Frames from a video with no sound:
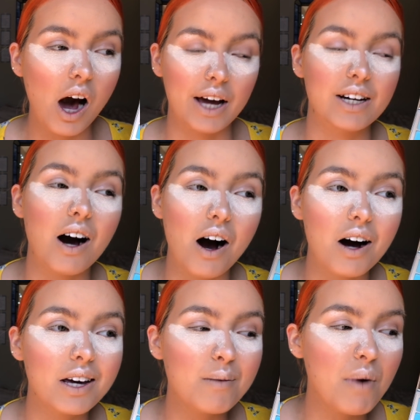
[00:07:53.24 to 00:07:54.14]
I
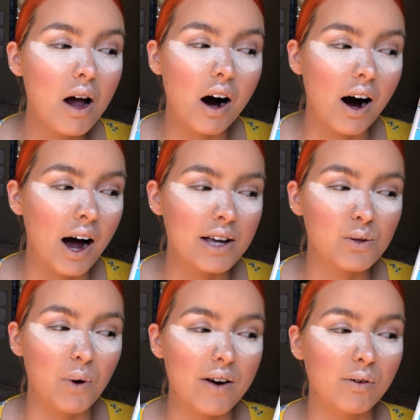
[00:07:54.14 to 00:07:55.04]
can't get my eyes
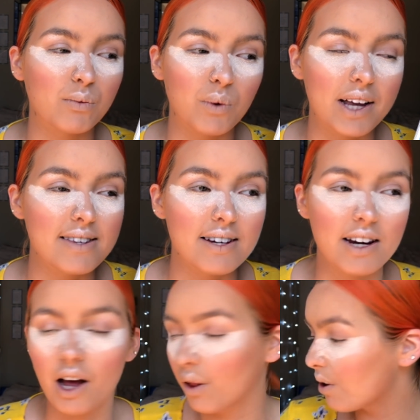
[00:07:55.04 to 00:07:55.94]
away from reds and
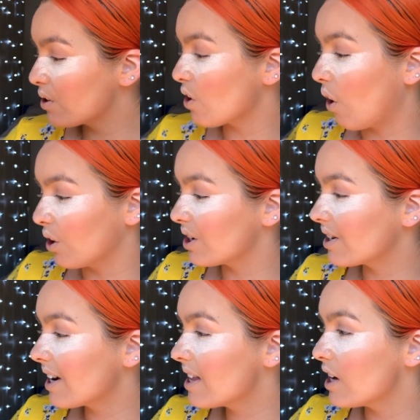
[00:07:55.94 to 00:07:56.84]
yellows.
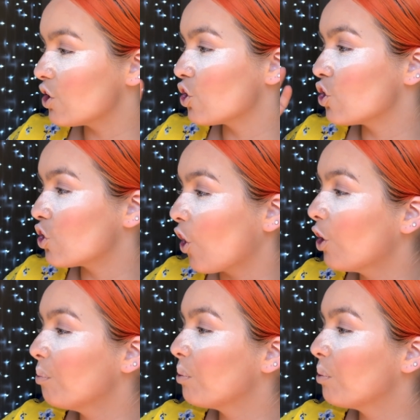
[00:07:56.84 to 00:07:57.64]
Honestly, they're just so